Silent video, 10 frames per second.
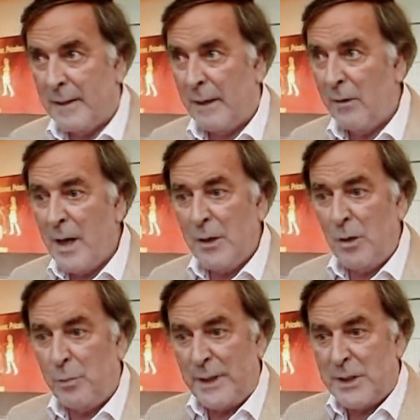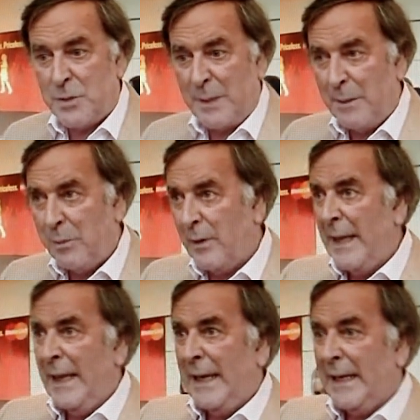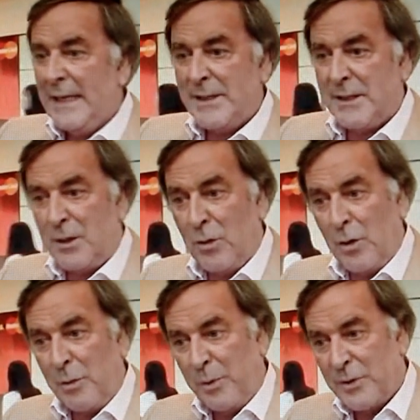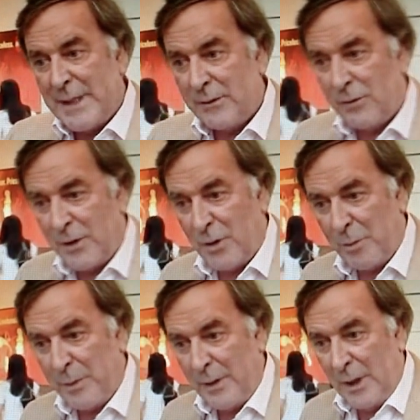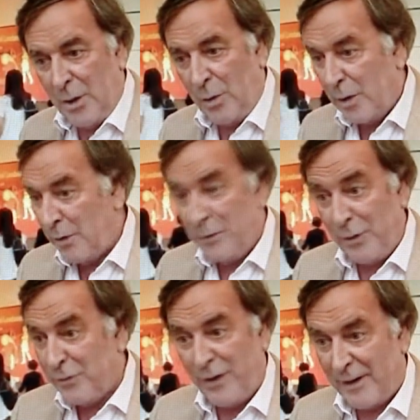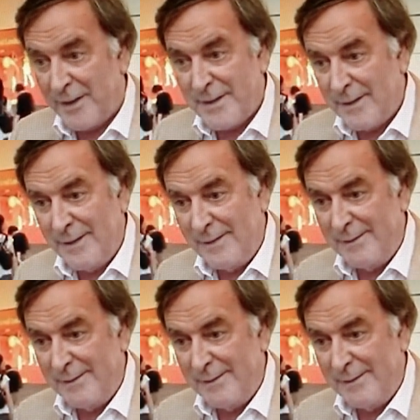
There are no British people in Eastern Europe or Central Europe who are going to vote for us.